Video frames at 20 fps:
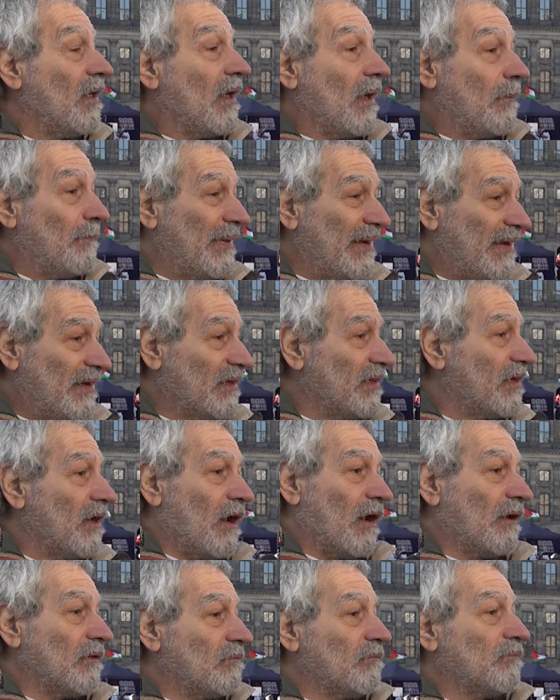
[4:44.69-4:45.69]
immediately
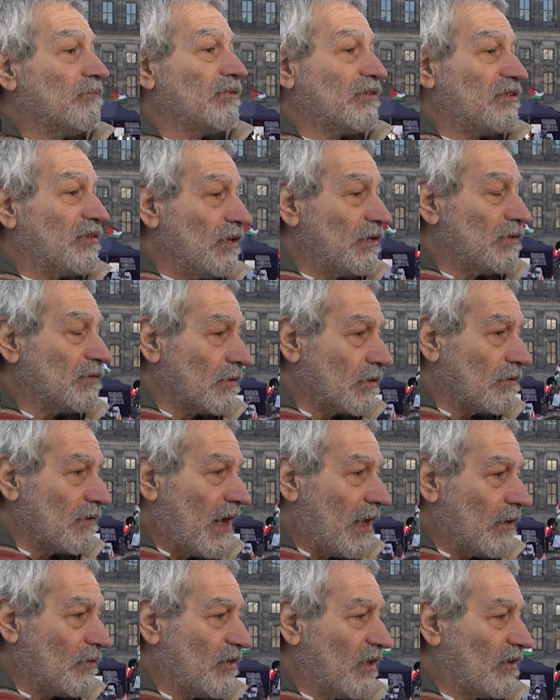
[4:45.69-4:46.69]
on procedural
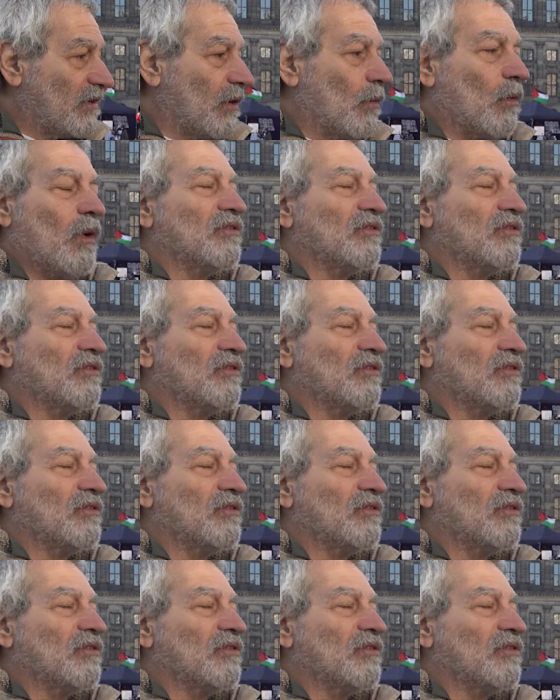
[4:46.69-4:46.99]
grounds that there